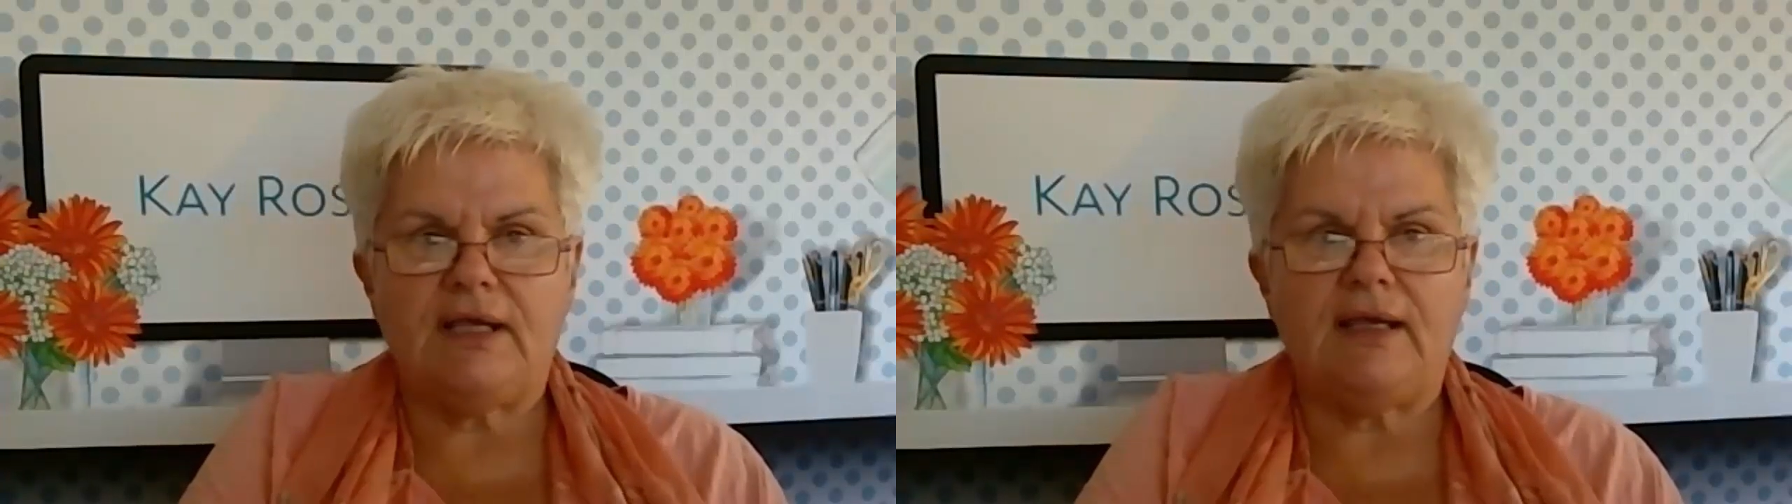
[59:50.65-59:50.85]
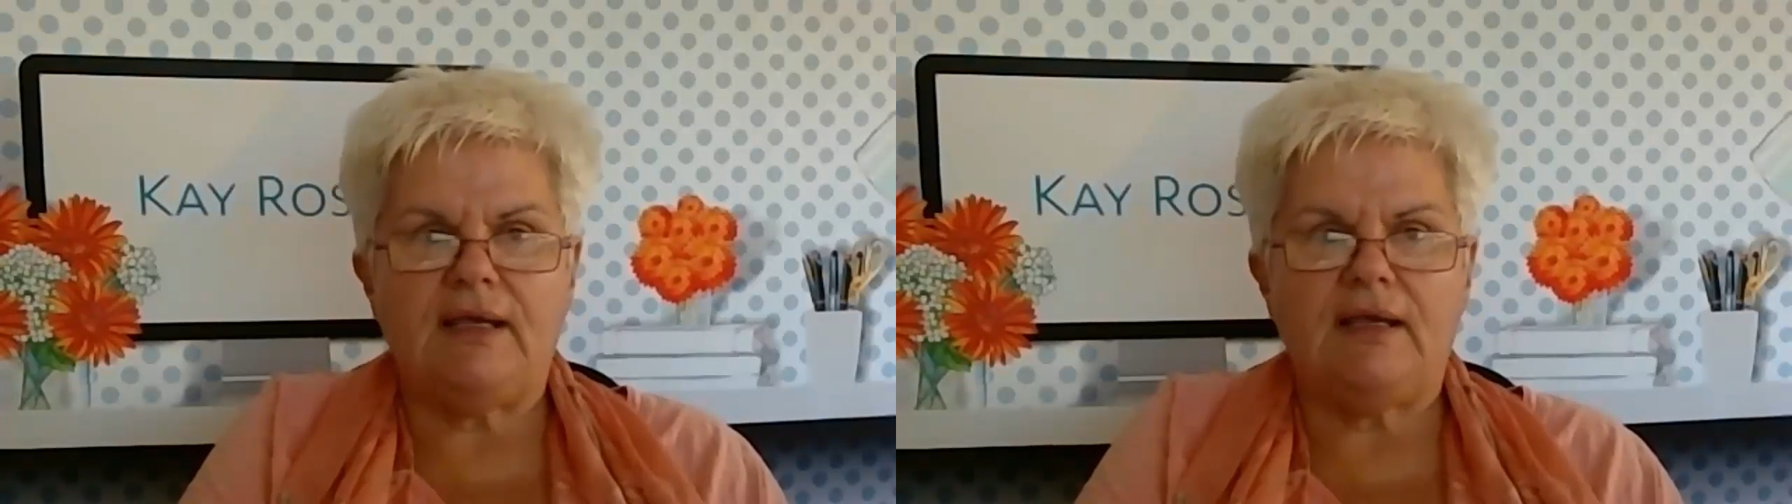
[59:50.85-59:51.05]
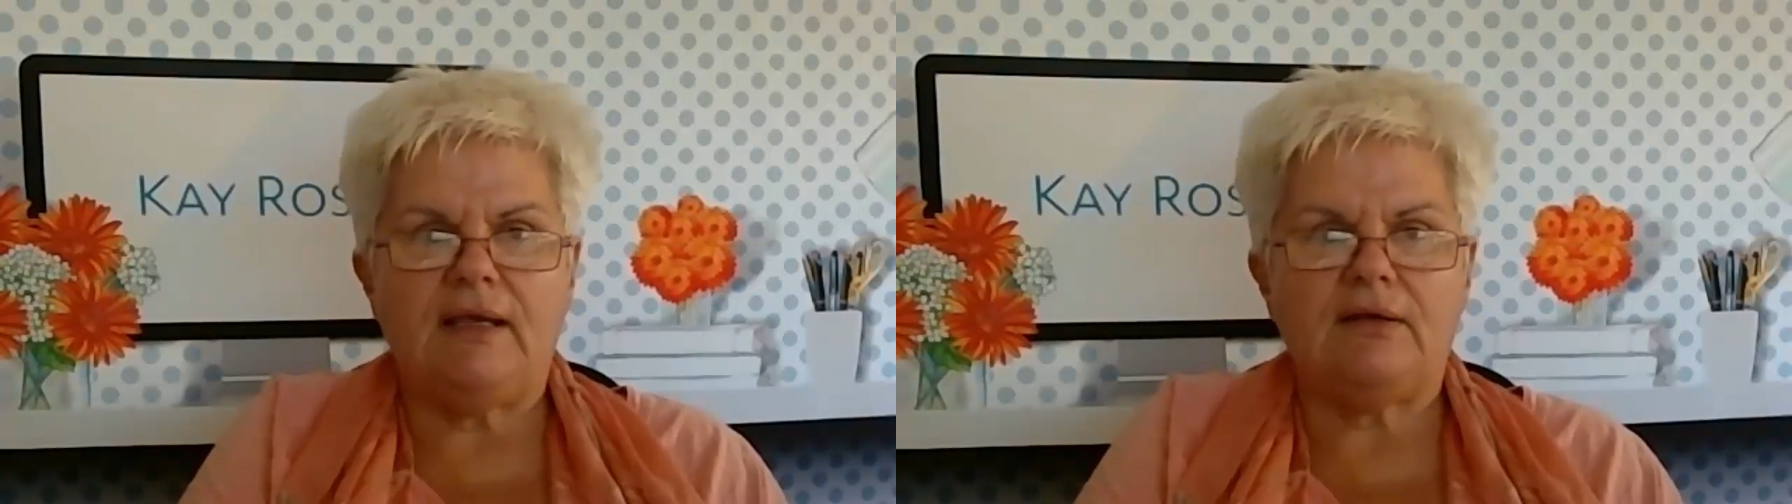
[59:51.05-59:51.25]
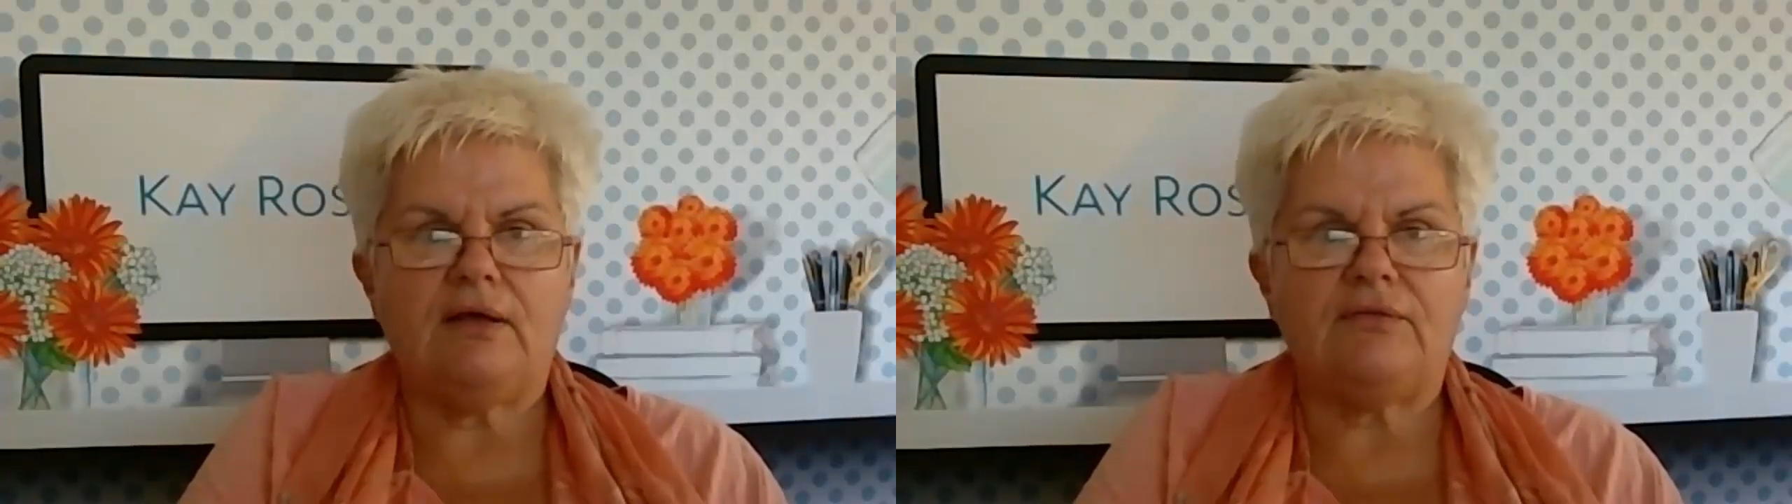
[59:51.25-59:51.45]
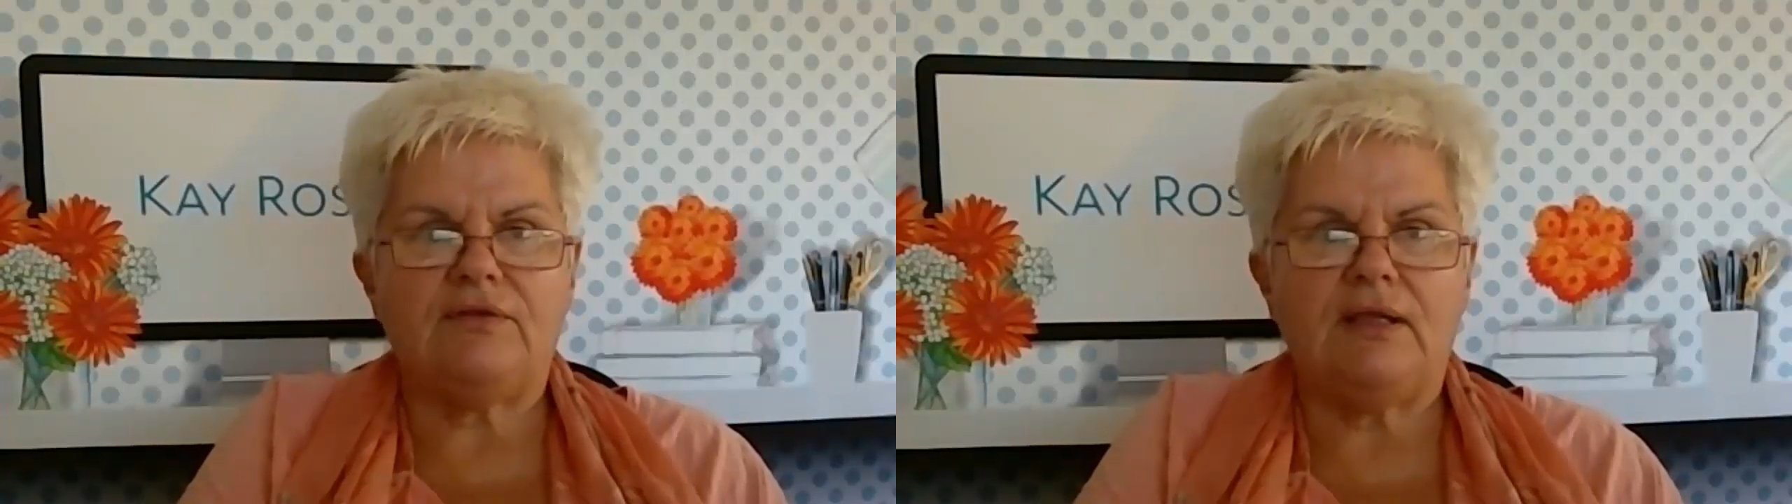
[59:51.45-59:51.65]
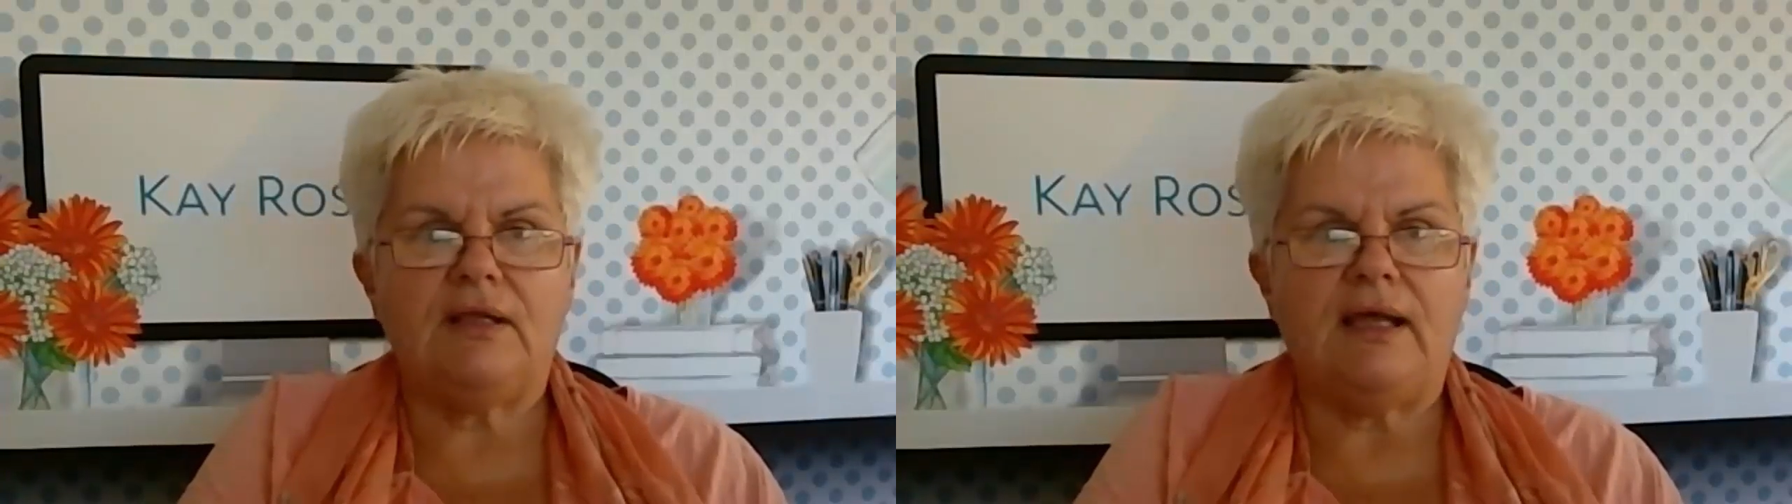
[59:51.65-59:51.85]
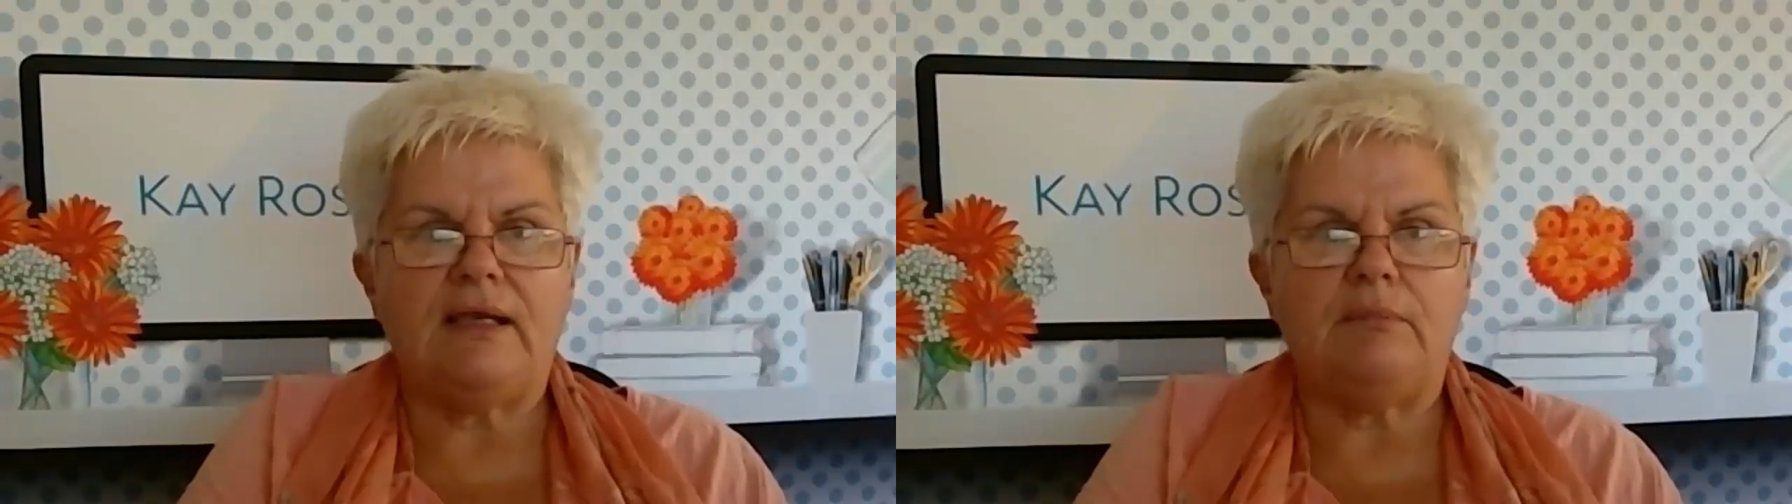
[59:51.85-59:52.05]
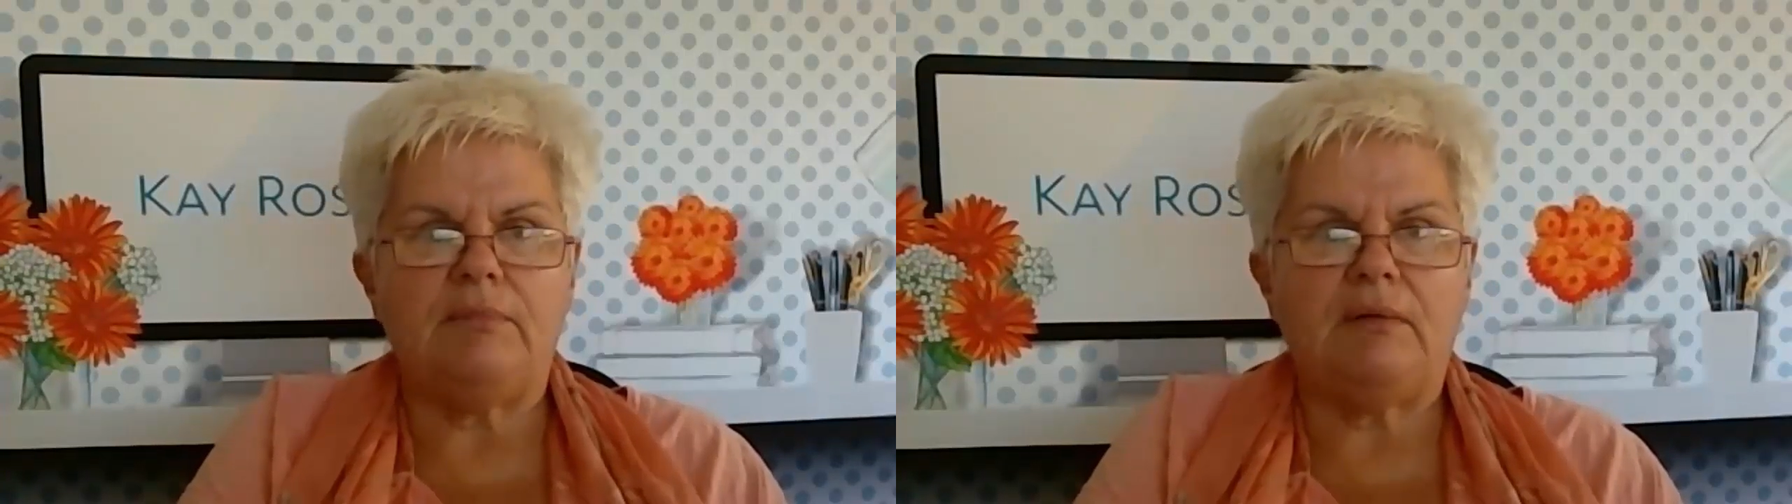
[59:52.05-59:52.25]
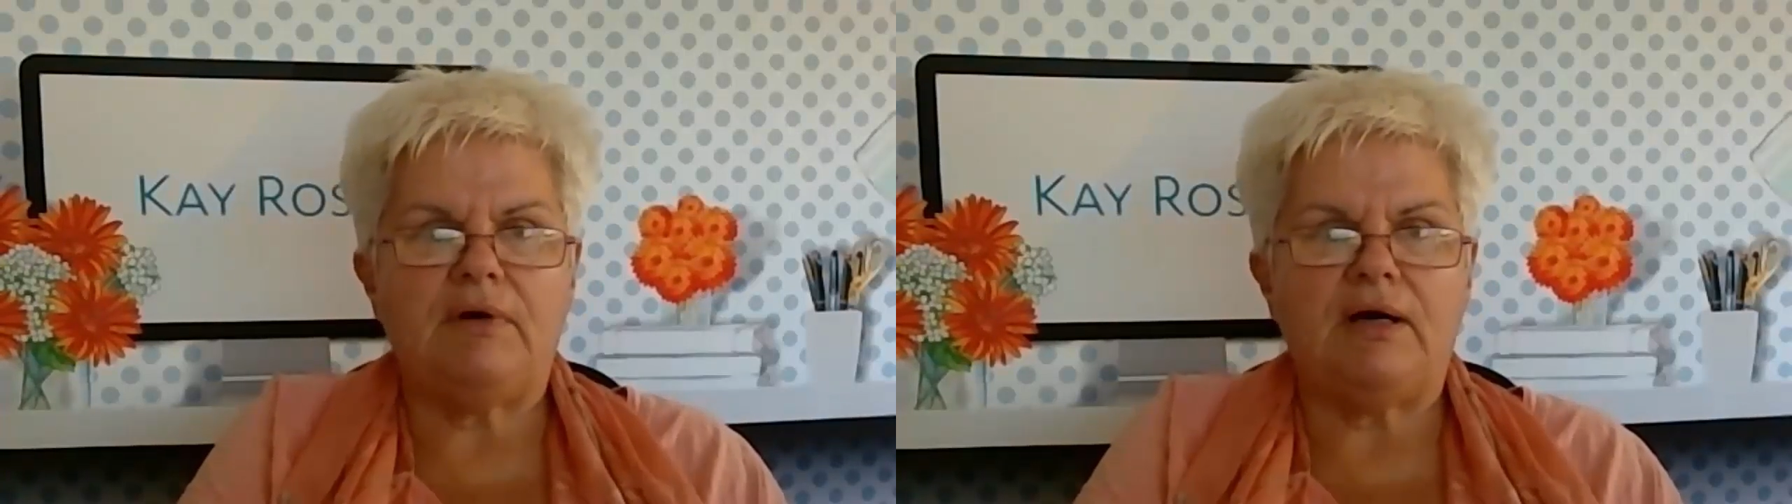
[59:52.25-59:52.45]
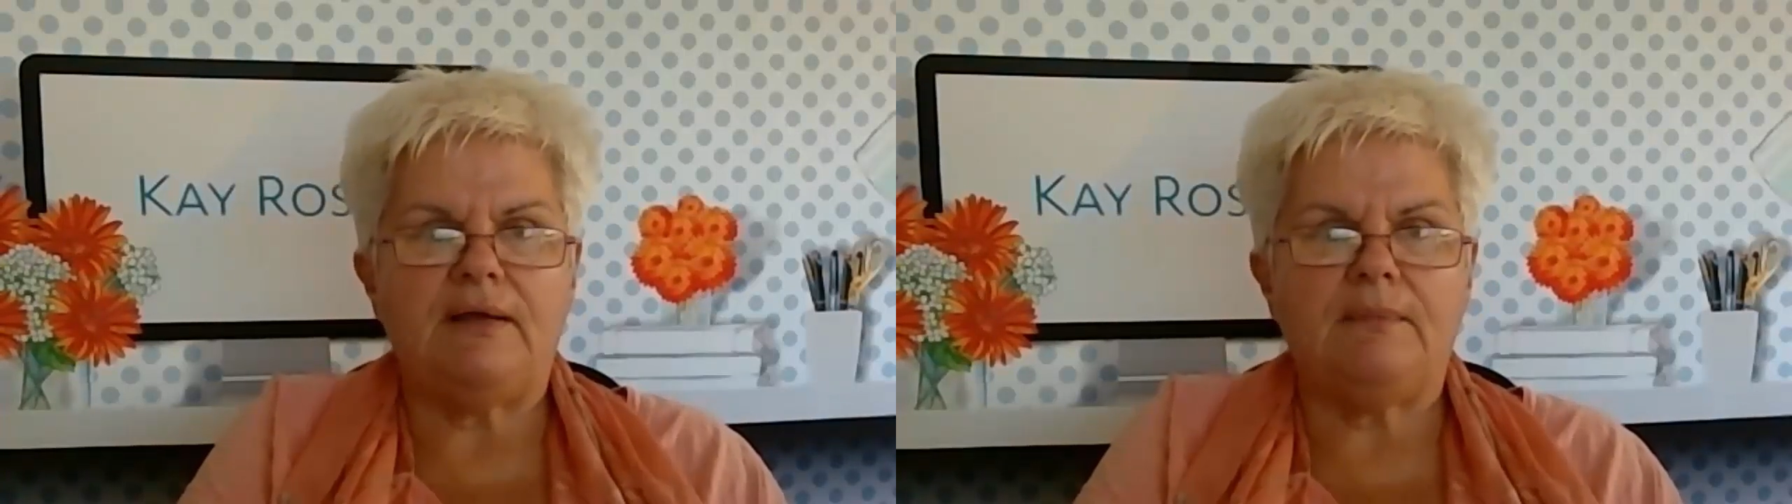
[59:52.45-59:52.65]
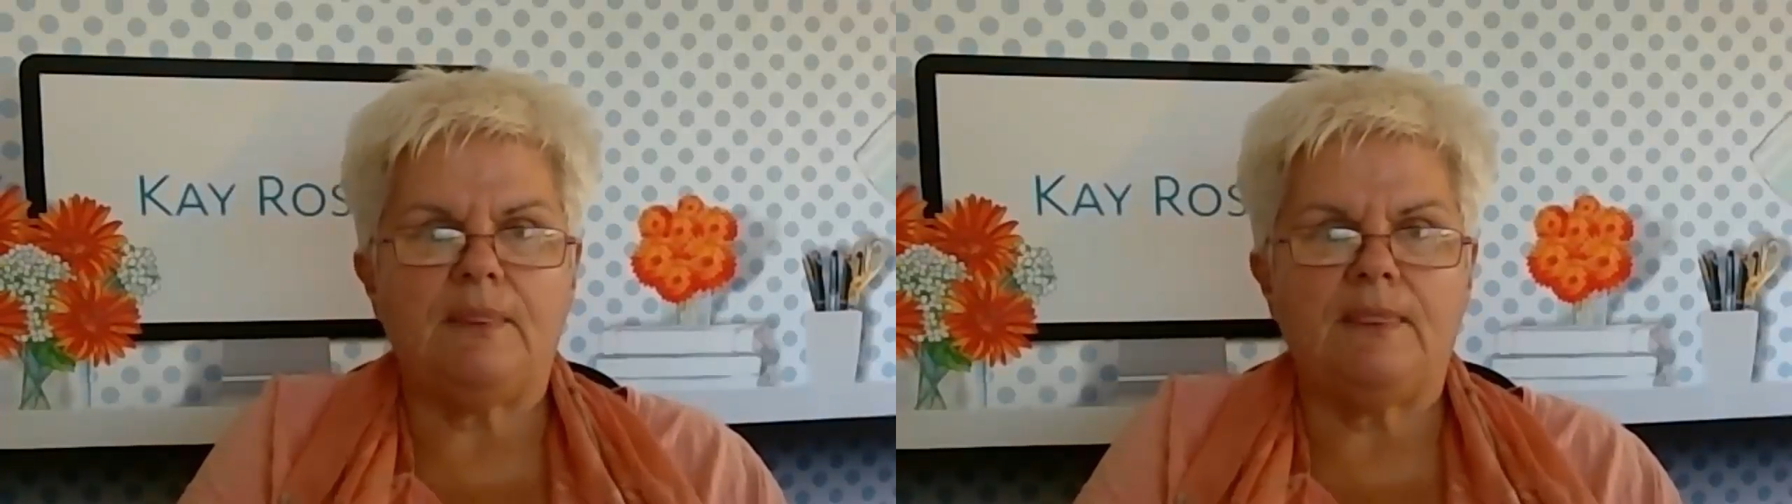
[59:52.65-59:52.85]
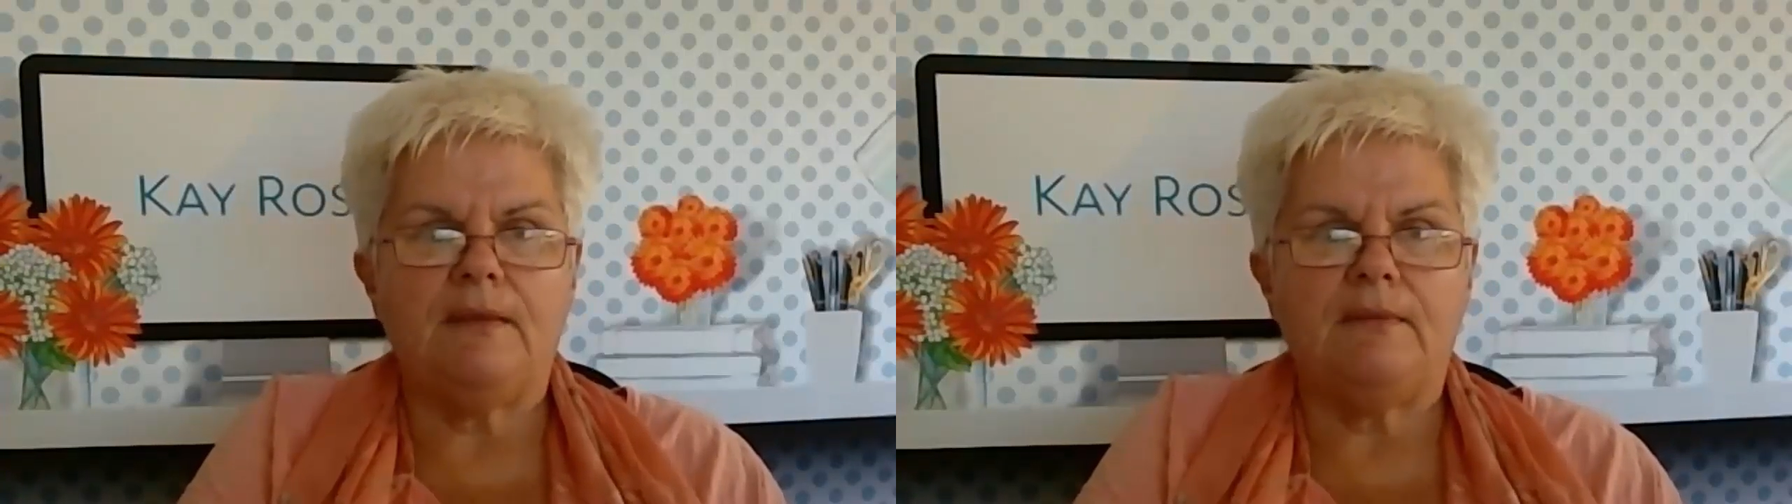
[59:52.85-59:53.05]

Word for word: and I'll see you later. Bye-bye.